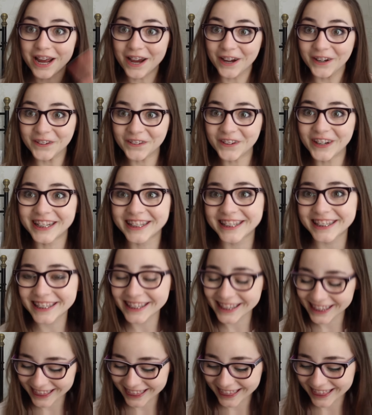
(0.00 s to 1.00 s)
no.
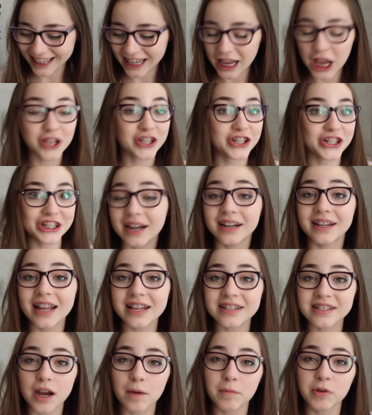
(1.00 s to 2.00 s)

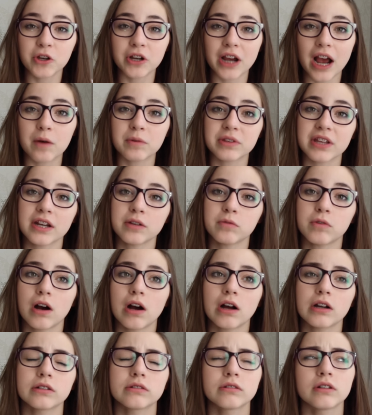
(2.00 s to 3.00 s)
Last time you hung out with
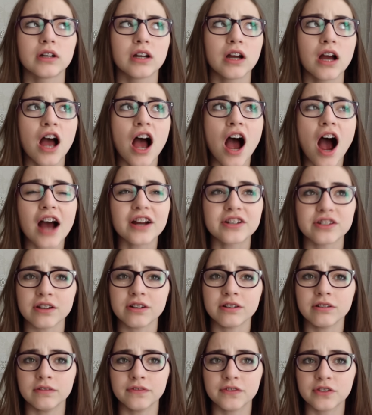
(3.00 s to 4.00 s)
anyone? I
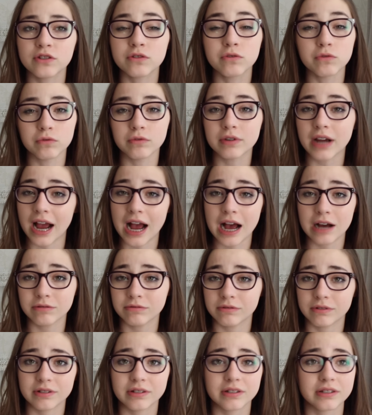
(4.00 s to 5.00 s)
don't know if school
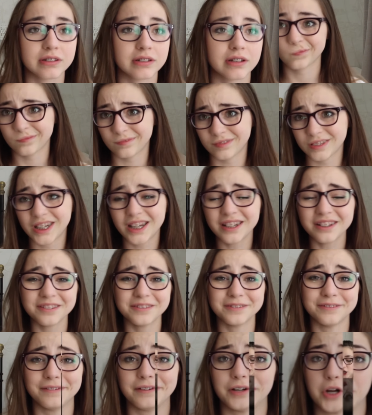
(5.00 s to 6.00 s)
counts. I
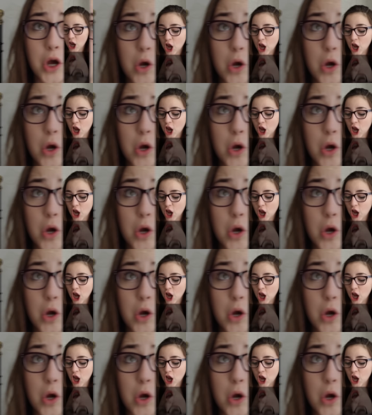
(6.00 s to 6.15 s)
don't